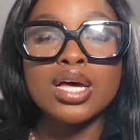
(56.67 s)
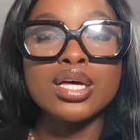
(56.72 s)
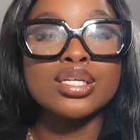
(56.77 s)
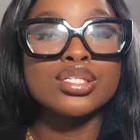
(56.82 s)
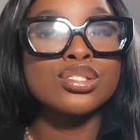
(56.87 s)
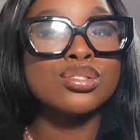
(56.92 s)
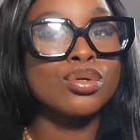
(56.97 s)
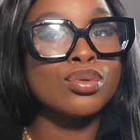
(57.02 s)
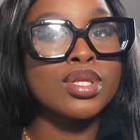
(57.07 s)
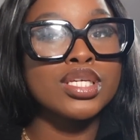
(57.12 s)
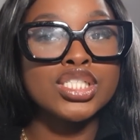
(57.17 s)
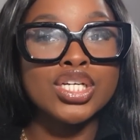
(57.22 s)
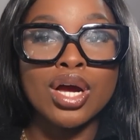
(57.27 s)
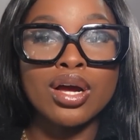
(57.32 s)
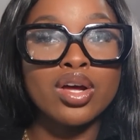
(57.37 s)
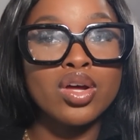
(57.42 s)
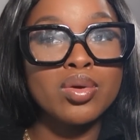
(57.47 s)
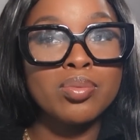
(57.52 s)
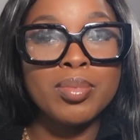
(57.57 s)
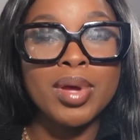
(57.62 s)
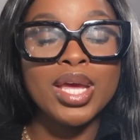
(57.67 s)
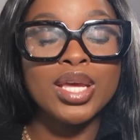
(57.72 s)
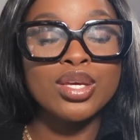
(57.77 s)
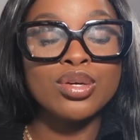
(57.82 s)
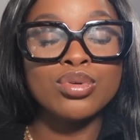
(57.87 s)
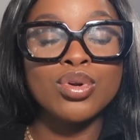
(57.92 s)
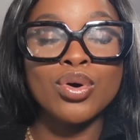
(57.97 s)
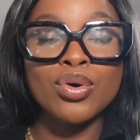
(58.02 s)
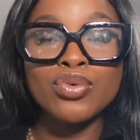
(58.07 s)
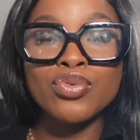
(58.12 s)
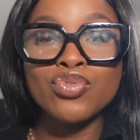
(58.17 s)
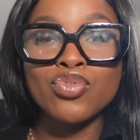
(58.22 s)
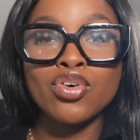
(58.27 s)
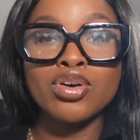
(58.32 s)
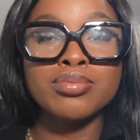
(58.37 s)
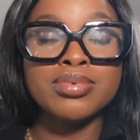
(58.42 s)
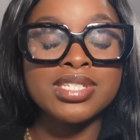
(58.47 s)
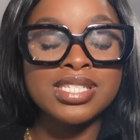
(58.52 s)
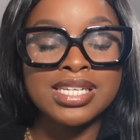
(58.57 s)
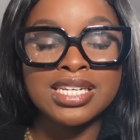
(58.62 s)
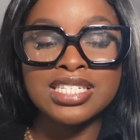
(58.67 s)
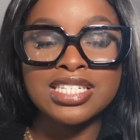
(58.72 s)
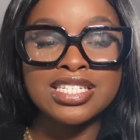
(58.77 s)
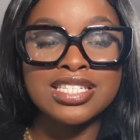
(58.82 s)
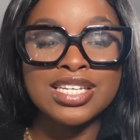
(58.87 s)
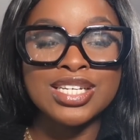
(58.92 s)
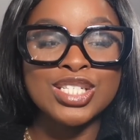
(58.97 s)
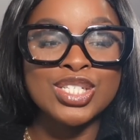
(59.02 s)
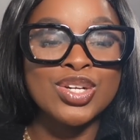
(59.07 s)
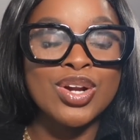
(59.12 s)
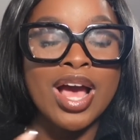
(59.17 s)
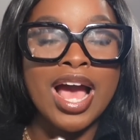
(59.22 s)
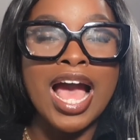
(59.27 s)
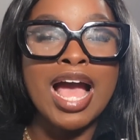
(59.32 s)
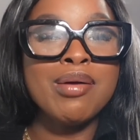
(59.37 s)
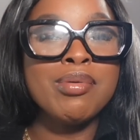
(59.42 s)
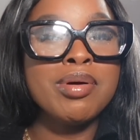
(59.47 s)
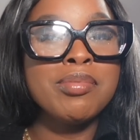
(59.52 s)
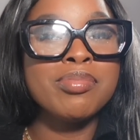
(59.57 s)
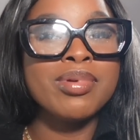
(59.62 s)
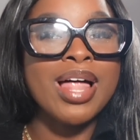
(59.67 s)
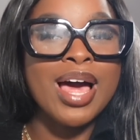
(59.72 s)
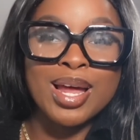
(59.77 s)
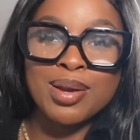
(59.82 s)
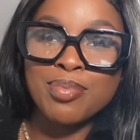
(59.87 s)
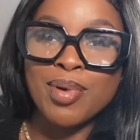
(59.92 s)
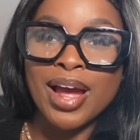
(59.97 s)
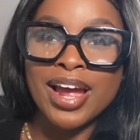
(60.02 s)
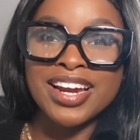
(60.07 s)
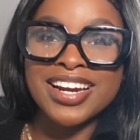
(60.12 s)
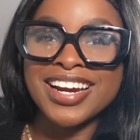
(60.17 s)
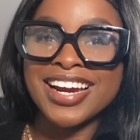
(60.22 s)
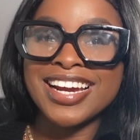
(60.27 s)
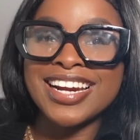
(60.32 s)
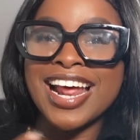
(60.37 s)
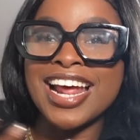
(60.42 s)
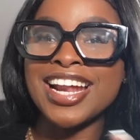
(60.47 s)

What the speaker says: so that y'all can make, informed decisions, because, I'm a blind buyer and